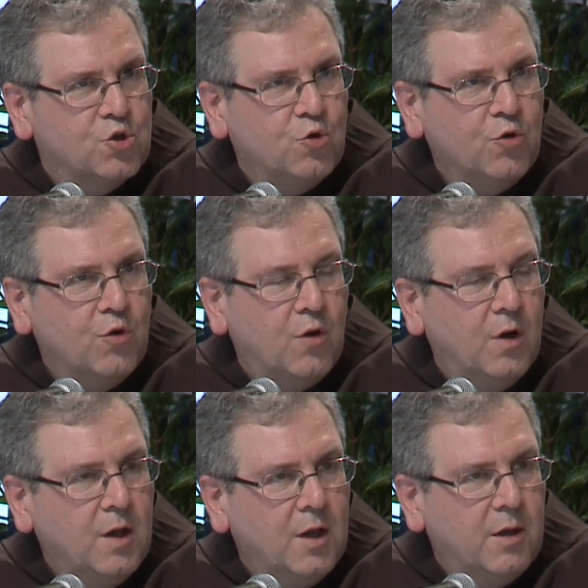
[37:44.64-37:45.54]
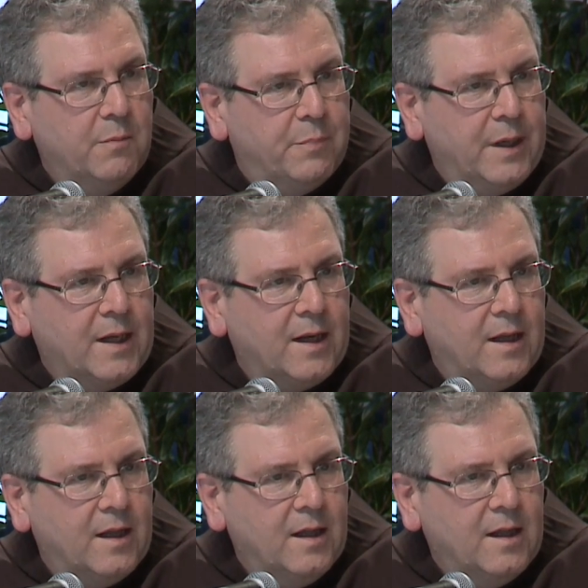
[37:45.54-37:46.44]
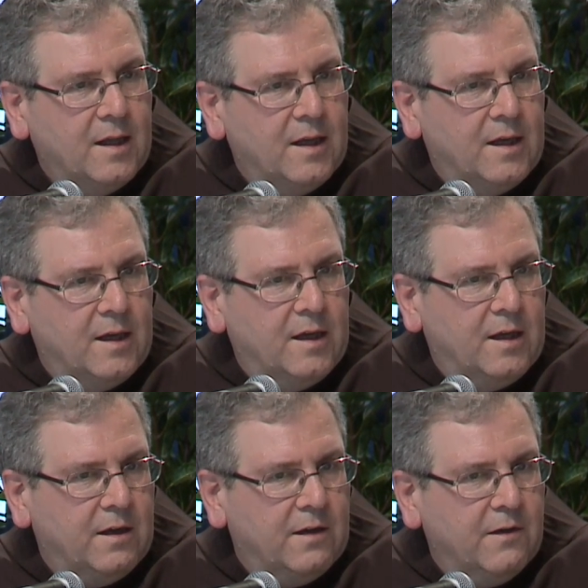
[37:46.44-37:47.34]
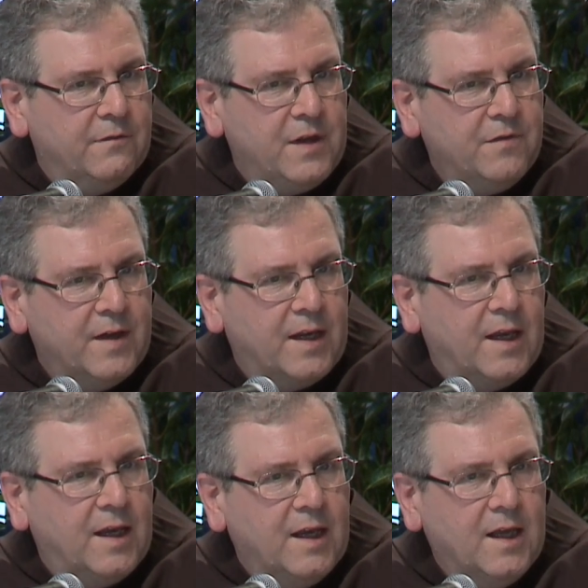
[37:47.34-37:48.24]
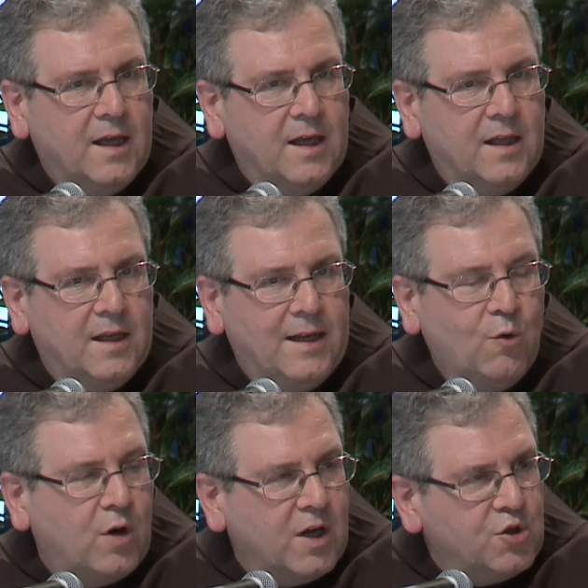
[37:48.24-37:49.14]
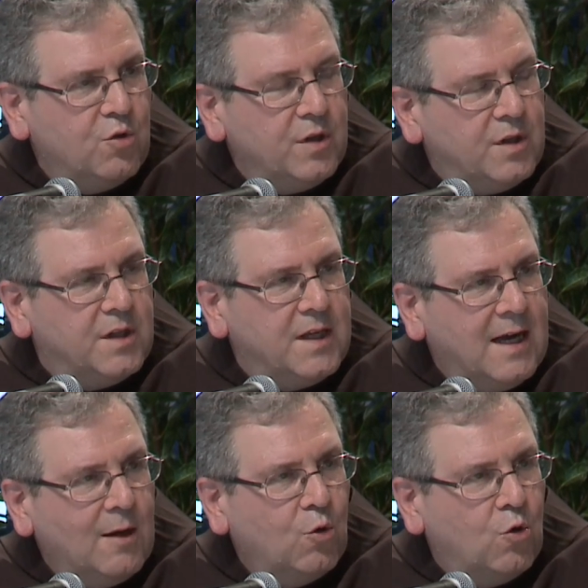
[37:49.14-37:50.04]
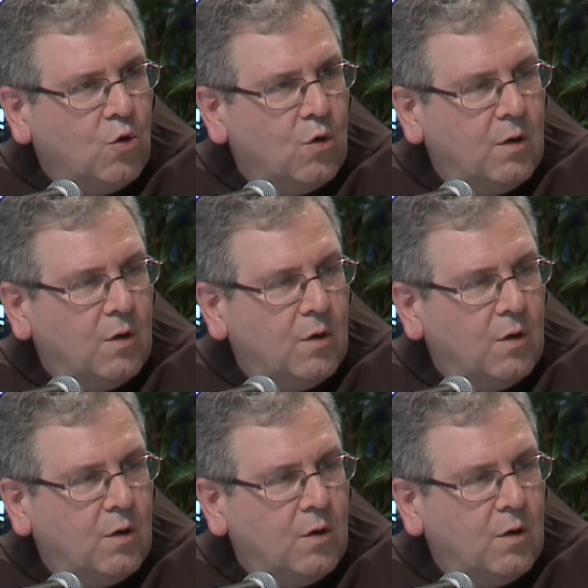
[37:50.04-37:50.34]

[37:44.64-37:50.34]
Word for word: This means using every occasion, using dialogue,